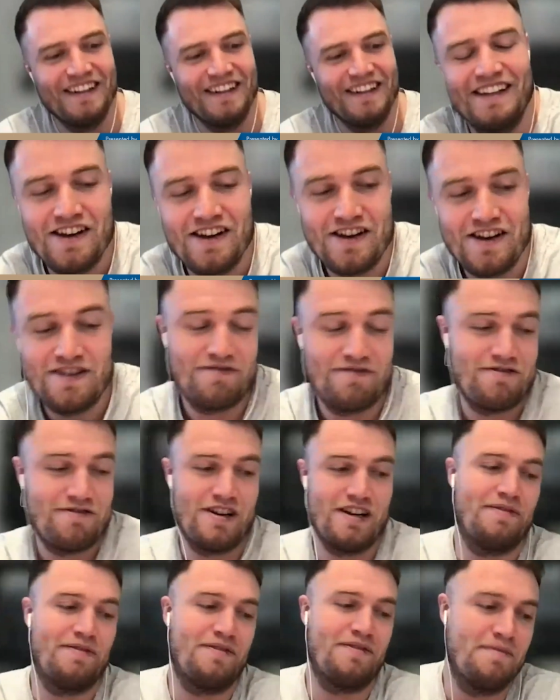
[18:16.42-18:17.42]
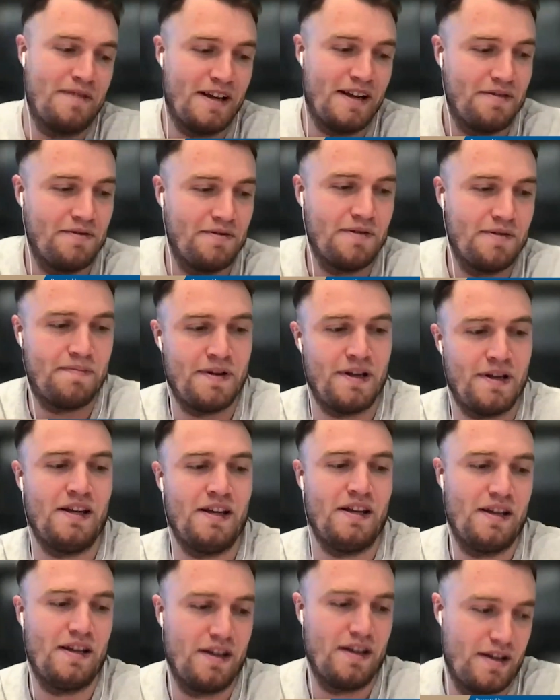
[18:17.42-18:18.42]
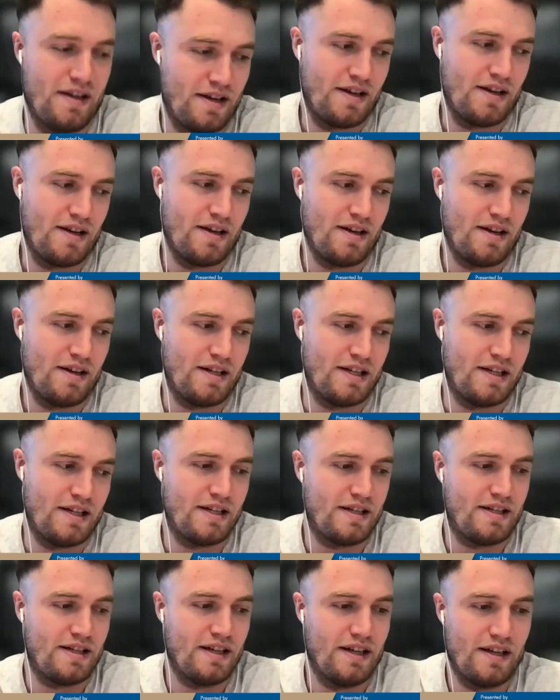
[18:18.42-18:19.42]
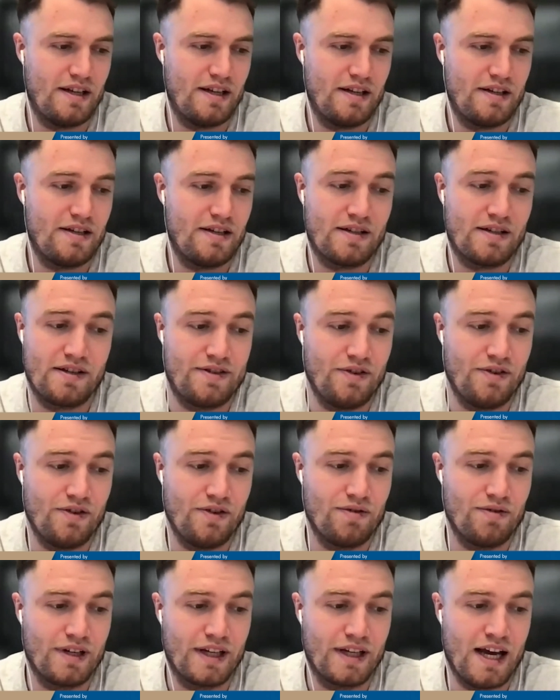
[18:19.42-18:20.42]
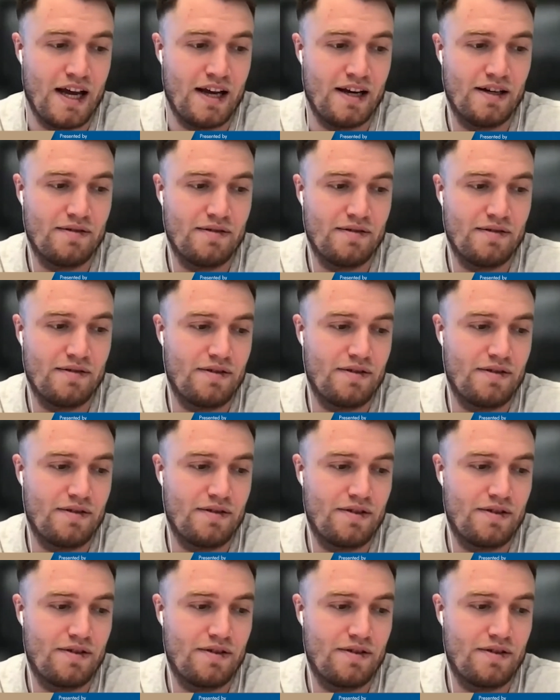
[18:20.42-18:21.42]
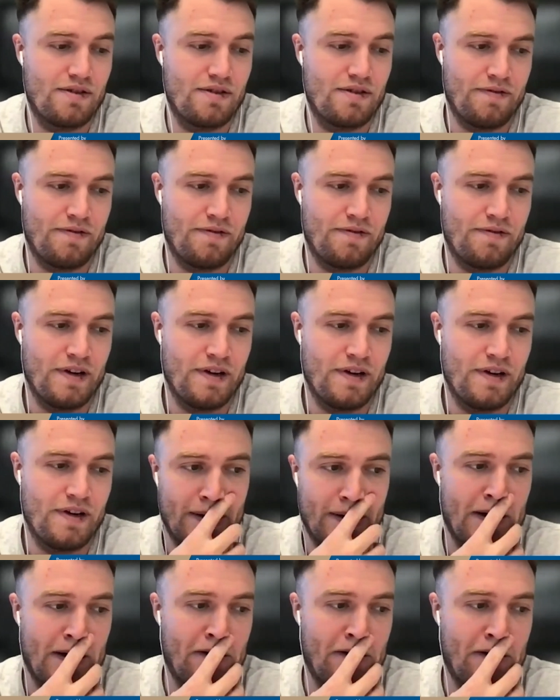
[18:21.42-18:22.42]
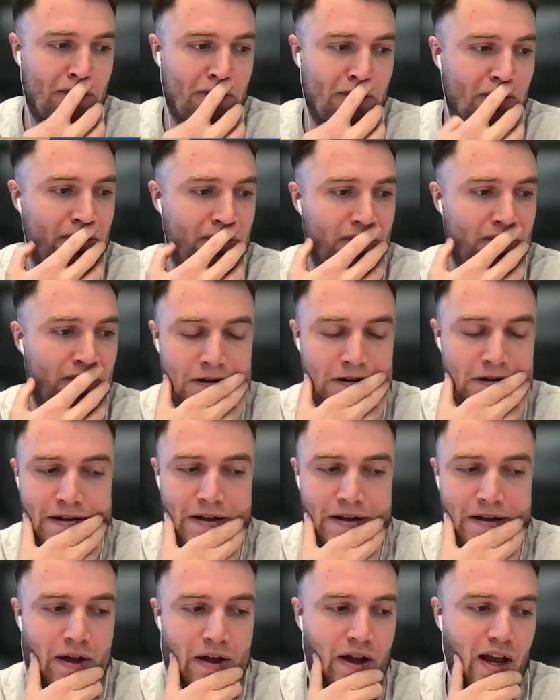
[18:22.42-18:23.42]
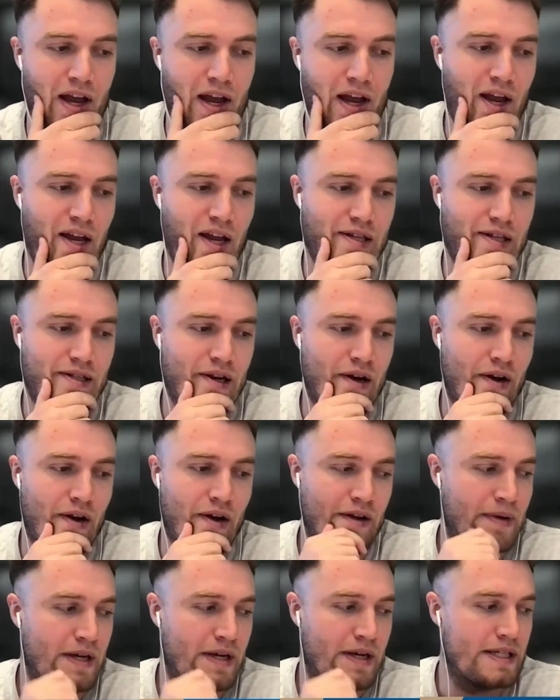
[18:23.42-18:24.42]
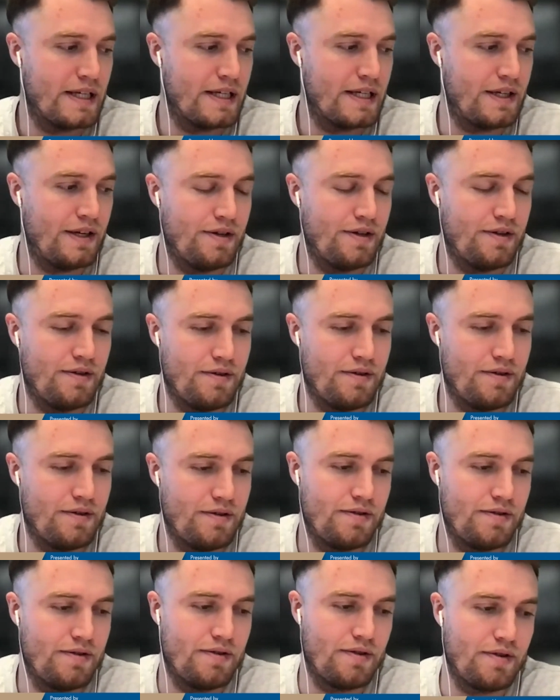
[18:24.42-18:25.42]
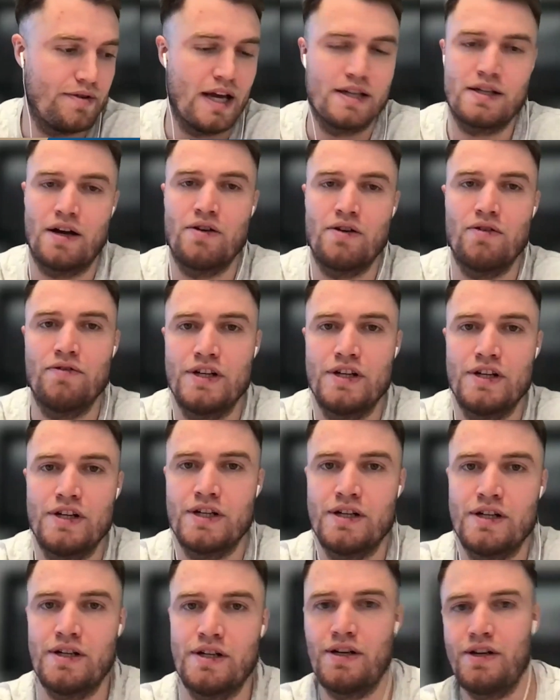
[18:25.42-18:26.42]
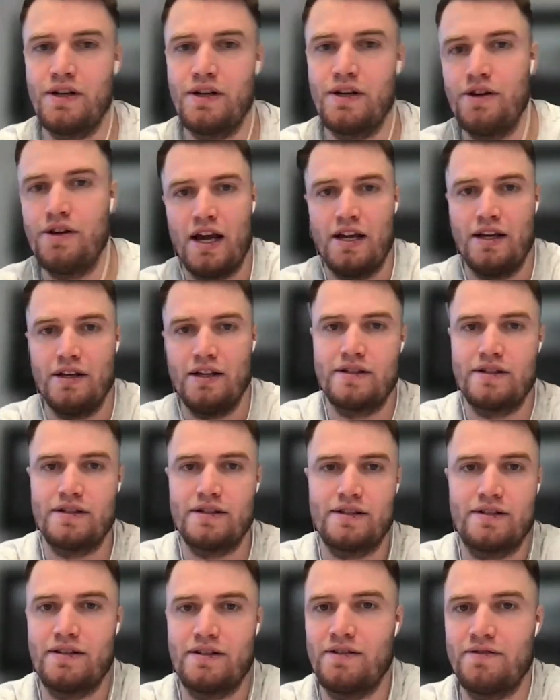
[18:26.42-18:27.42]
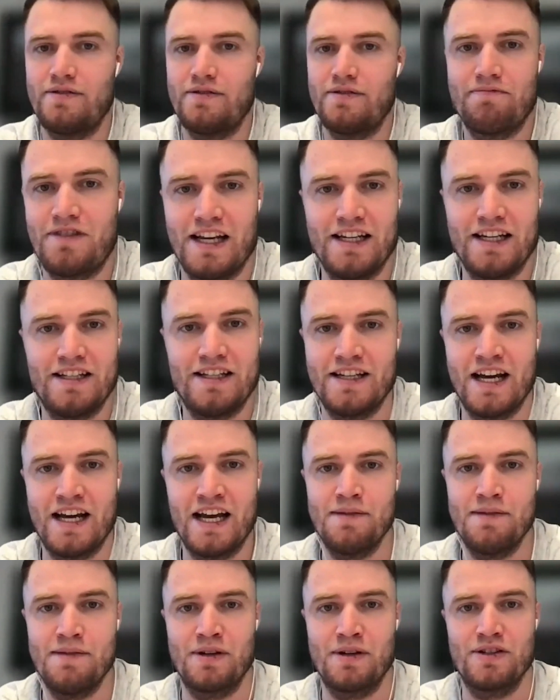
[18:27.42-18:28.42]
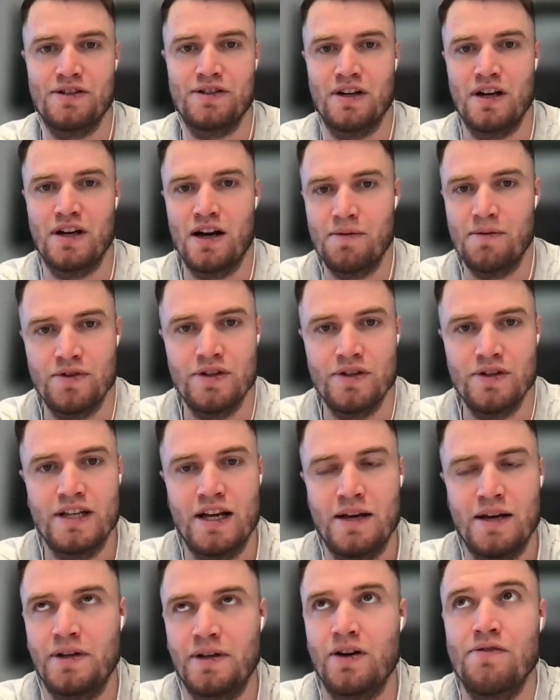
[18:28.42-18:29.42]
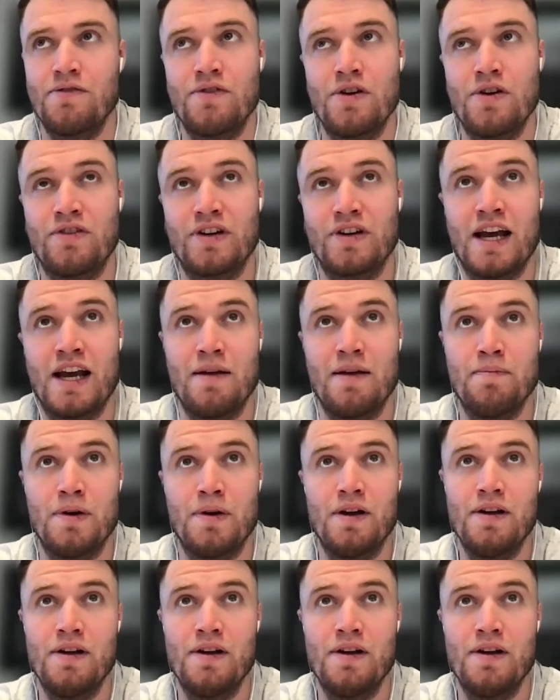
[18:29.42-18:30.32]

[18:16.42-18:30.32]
yeah, really for me, it would be just do it all again and do it with a smile on your face. I think quite often in starting a business, you get tunnel visioned and you hate day to day because you're like, I'm doing the same thing over and over again. But